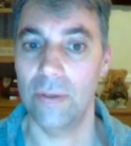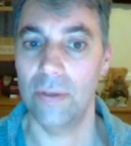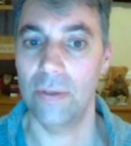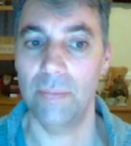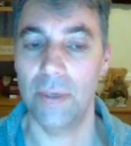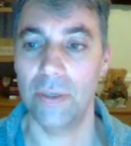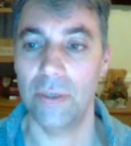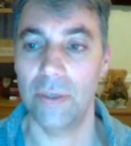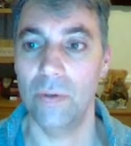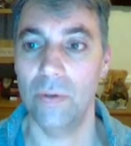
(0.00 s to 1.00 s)
It's a measured
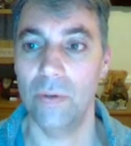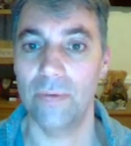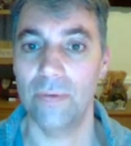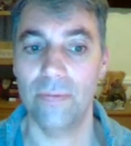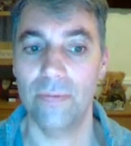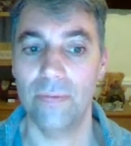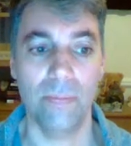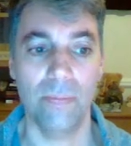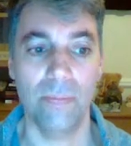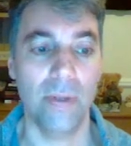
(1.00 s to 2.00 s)
move
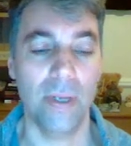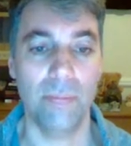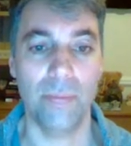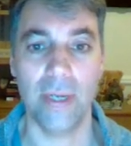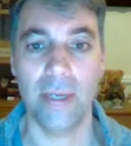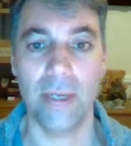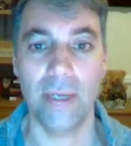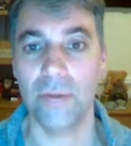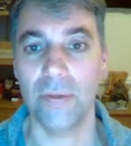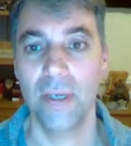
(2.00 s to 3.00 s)
from the
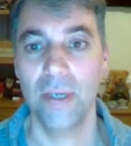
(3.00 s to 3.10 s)
breakout.